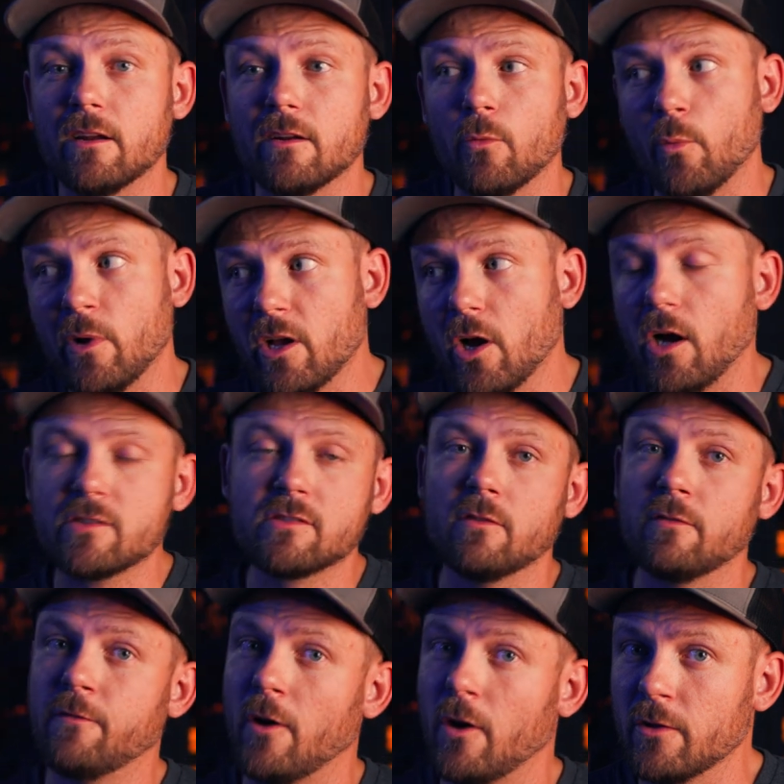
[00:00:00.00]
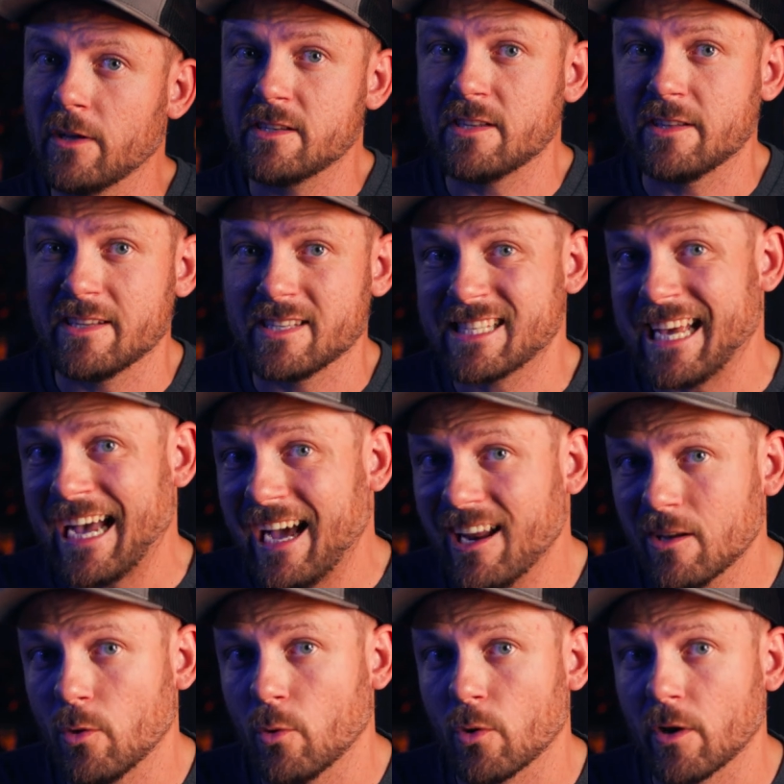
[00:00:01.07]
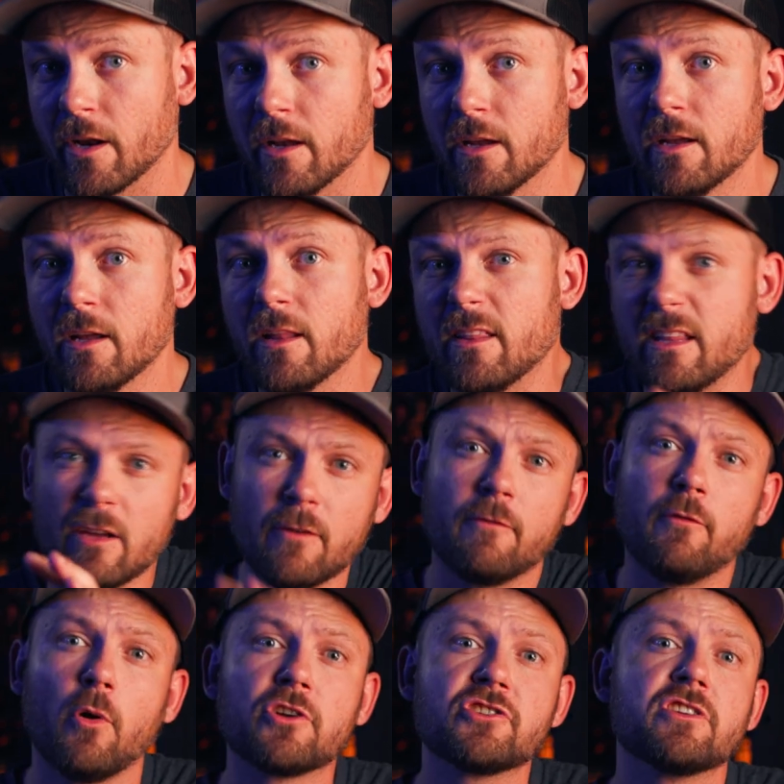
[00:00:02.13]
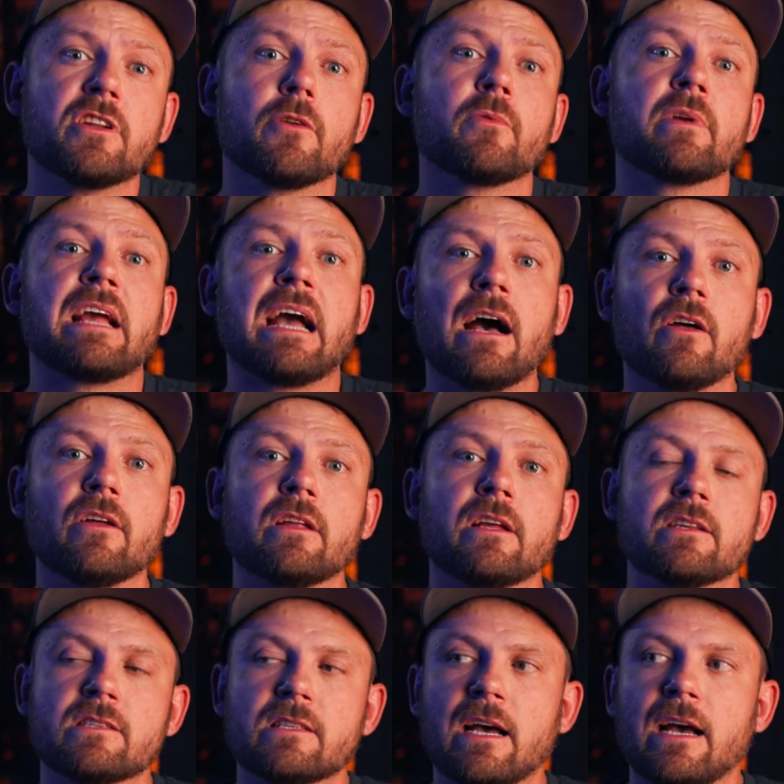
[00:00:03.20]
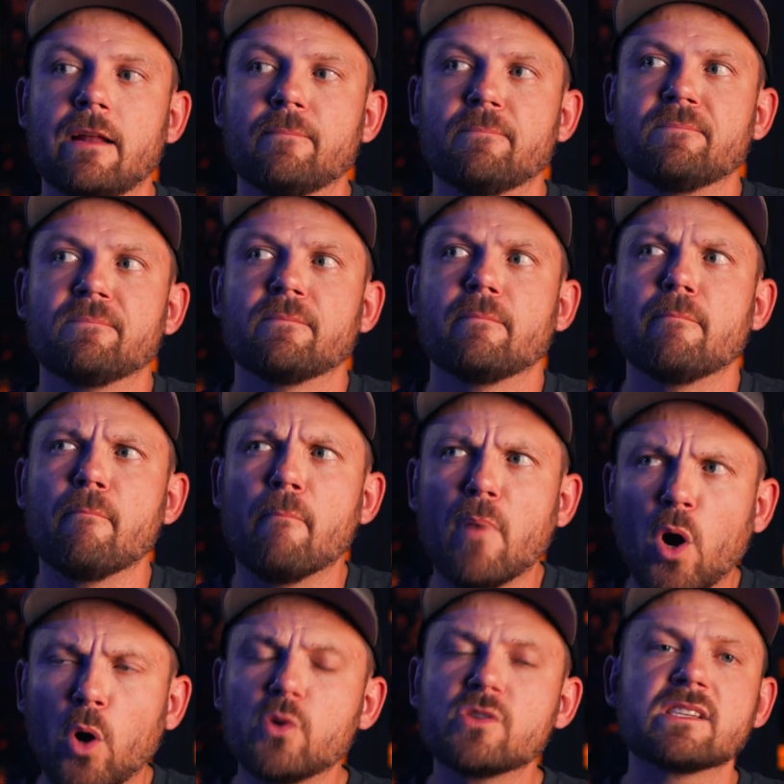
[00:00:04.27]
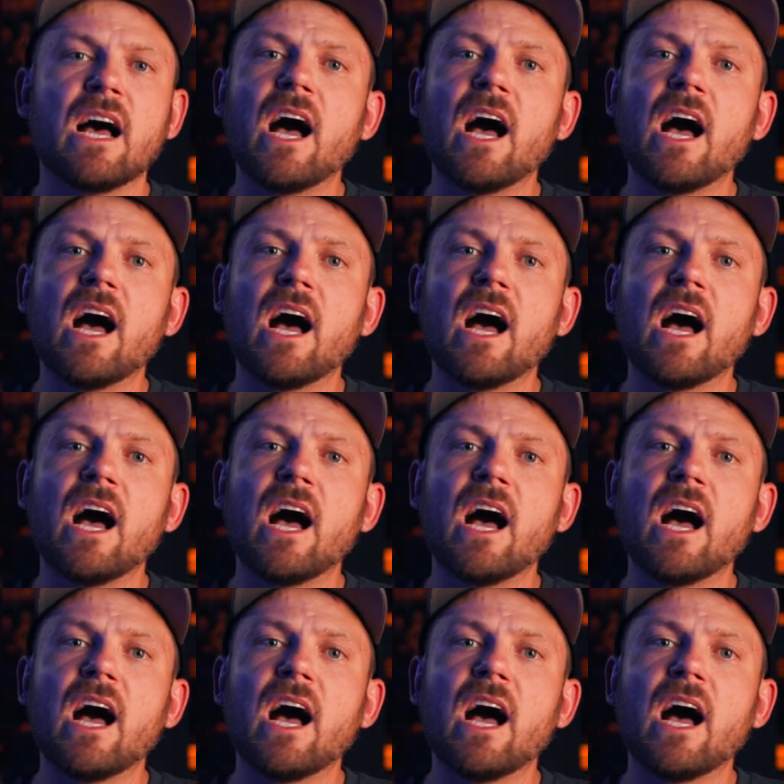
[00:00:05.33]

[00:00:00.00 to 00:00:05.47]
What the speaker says: We also fall into this category. The unfortunate reality is that most